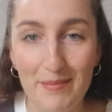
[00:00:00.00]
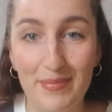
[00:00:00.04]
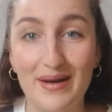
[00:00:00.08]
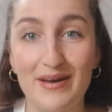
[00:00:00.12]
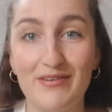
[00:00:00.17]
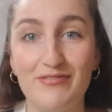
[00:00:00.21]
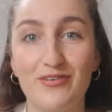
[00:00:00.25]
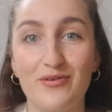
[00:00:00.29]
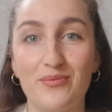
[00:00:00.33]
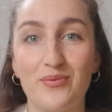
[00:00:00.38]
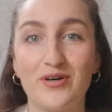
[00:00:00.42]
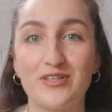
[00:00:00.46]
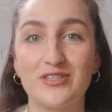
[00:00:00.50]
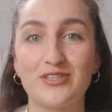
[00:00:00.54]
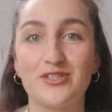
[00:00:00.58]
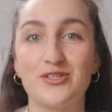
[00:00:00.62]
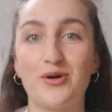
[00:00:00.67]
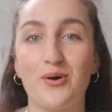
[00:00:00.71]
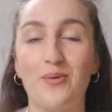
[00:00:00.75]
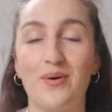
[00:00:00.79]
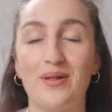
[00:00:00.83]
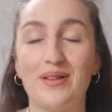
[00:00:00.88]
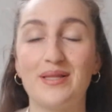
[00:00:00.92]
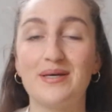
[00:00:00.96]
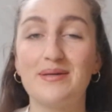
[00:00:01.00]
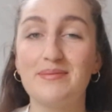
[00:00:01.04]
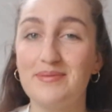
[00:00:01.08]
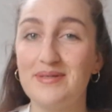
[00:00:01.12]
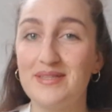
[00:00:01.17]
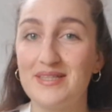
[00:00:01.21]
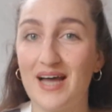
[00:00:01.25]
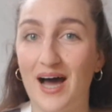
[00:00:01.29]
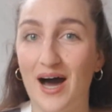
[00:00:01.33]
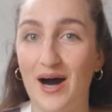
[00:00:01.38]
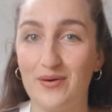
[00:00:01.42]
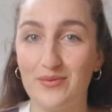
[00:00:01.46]
but if you want to know a little
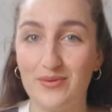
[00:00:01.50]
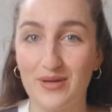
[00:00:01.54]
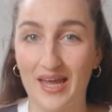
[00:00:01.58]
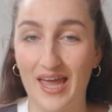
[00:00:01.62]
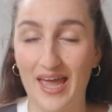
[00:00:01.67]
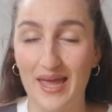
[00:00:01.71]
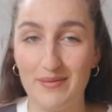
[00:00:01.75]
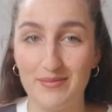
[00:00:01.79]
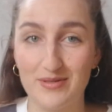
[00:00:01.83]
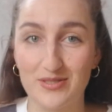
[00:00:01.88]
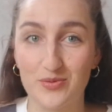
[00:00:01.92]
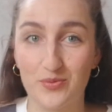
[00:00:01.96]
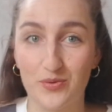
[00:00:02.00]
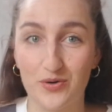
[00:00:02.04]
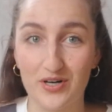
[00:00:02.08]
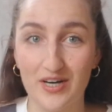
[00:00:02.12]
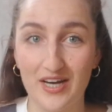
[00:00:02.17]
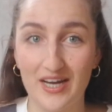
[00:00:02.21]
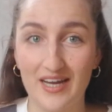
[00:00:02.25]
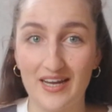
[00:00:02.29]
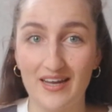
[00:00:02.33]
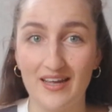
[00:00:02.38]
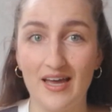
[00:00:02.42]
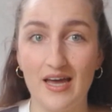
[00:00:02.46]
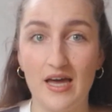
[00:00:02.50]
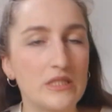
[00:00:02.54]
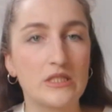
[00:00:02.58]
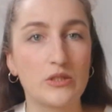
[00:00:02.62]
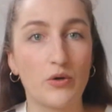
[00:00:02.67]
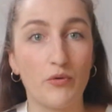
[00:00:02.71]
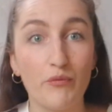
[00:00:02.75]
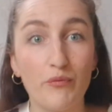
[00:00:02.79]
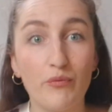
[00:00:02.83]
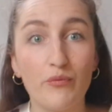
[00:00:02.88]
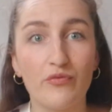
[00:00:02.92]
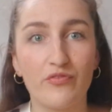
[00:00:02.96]
bit how the game is working
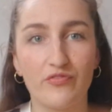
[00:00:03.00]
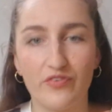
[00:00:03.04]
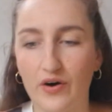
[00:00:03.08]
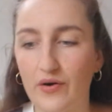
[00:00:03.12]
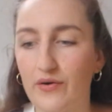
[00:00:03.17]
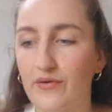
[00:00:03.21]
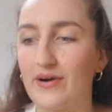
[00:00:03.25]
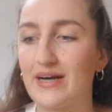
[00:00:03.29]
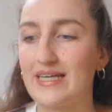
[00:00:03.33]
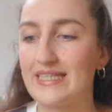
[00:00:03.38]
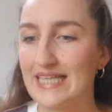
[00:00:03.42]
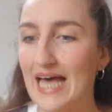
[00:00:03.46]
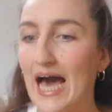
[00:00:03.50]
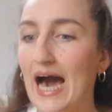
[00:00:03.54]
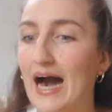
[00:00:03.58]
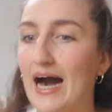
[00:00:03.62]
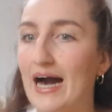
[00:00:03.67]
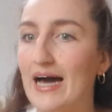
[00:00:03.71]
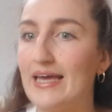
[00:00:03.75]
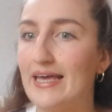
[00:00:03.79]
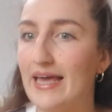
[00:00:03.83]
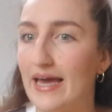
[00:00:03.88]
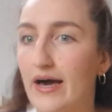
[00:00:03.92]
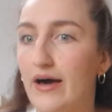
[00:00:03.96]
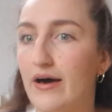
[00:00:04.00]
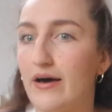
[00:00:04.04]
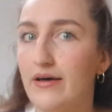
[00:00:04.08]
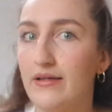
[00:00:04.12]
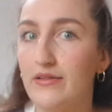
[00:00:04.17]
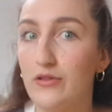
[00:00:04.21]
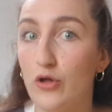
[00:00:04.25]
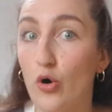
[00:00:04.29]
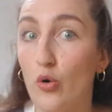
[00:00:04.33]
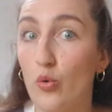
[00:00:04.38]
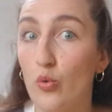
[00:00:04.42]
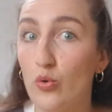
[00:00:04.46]
so far as I
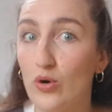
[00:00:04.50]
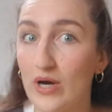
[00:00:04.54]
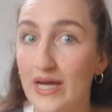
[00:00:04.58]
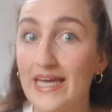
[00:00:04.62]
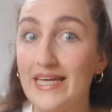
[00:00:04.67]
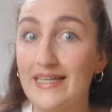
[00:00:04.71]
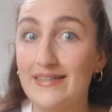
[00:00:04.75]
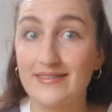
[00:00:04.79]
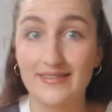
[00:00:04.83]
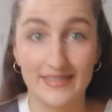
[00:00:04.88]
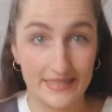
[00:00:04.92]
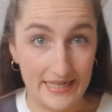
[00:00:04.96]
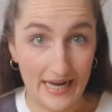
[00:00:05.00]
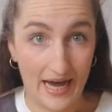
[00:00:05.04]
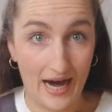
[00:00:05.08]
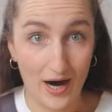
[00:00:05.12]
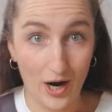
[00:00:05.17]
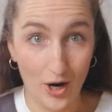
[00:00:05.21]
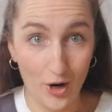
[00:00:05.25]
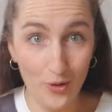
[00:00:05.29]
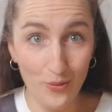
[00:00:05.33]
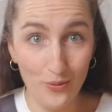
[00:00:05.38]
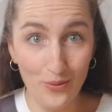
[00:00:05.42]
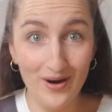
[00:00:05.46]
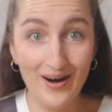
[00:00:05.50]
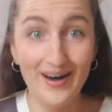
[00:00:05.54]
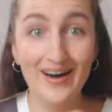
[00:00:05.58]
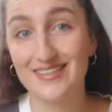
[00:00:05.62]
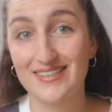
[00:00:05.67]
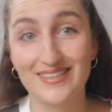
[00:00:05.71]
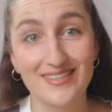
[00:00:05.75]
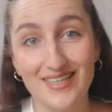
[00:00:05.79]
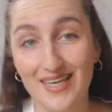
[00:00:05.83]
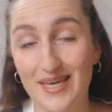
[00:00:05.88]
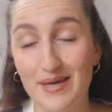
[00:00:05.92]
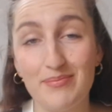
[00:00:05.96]
uh, know it now
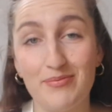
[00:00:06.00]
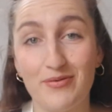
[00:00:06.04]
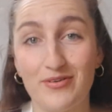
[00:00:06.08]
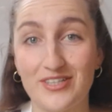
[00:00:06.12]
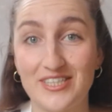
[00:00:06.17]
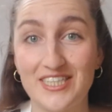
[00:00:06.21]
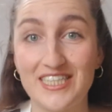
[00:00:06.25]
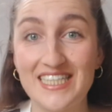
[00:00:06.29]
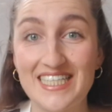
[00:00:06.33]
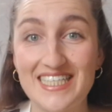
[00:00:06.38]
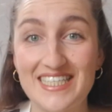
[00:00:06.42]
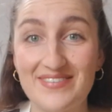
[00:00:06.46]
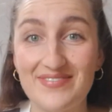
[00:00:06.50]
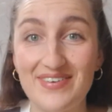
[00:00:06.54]
keep watching this